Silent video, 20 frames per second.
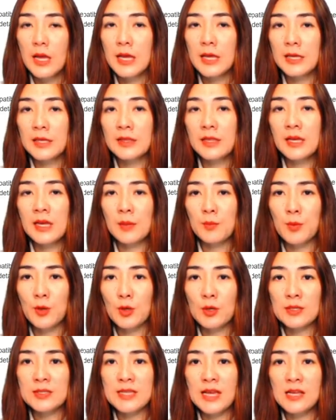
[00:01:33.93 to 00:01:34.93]
In the
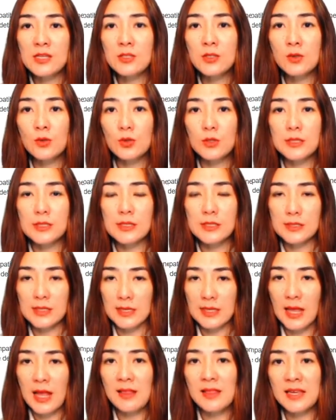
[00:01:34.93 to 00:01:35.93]
computer science courses
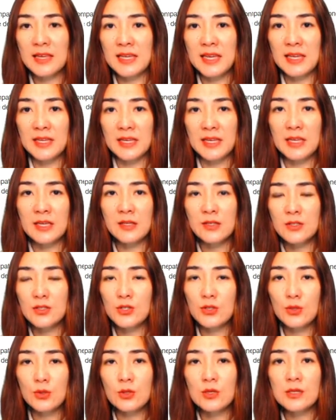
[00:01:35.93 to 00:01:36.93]
at Allegheny,
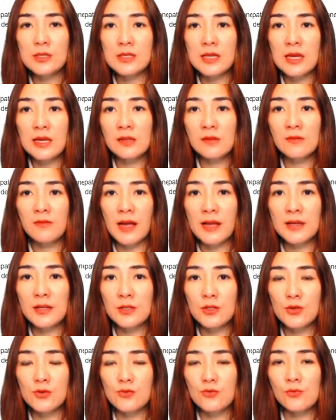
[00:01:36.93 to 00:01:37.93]
students are
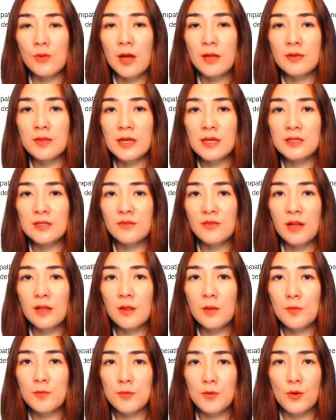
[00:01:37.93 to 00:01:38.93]
invited to run their
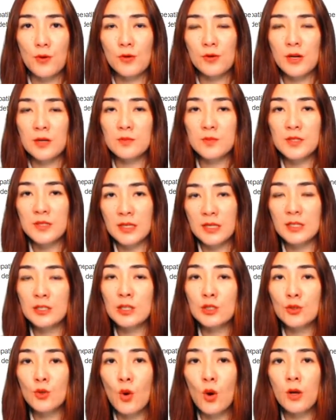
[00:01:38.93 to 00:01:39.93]
developed programs in
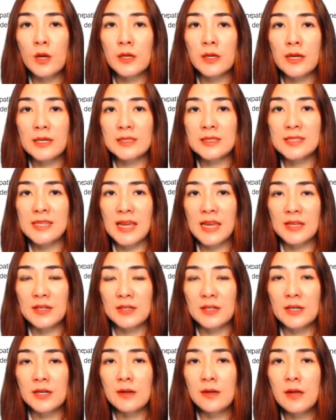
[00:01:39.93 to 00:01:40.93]
a Docker
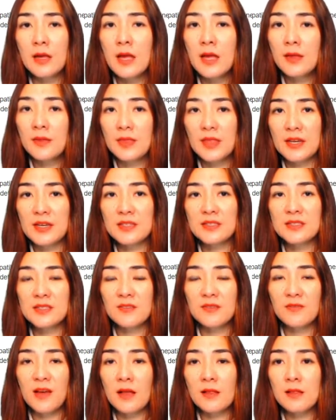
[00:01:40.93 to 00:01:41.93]
container that is
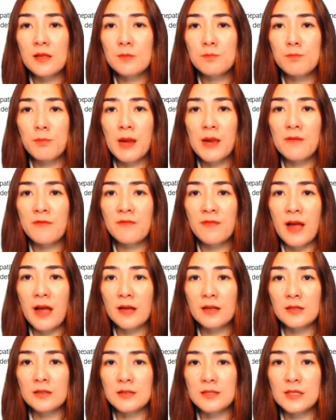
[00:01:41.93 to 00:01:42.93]
developed by
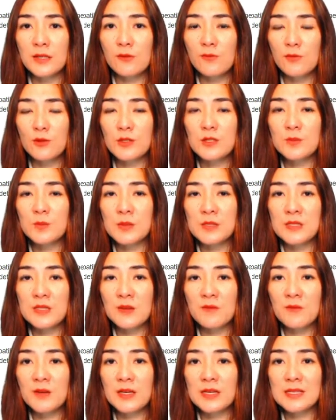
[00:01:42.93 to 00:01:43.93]
faculty for a
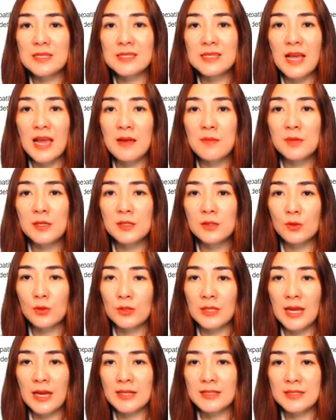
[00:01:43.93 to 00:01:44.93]
specific assignment or
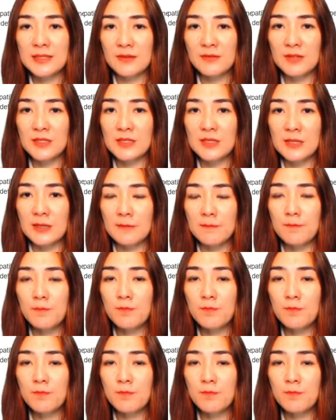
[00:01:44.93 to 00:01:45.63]
an activity.